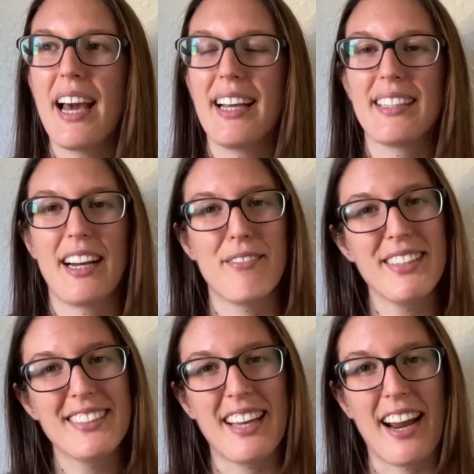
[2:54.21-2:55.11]
And then I
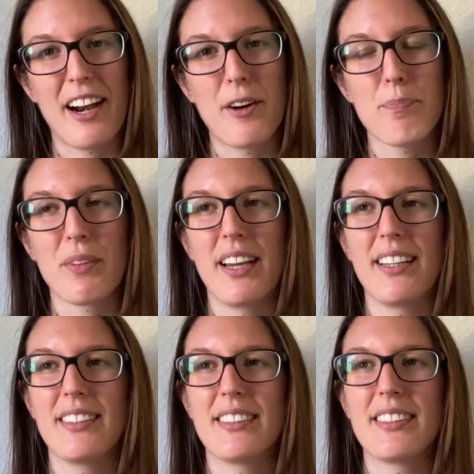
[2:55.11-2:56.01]
went there,
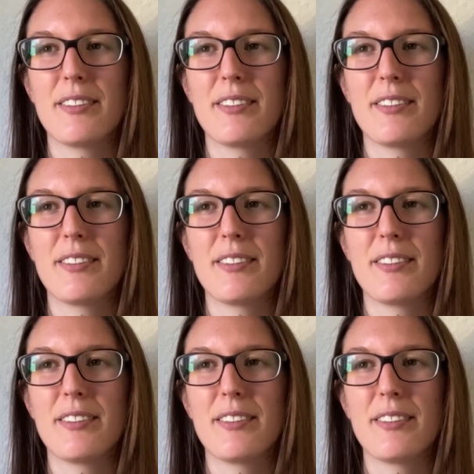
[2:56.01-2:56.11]
and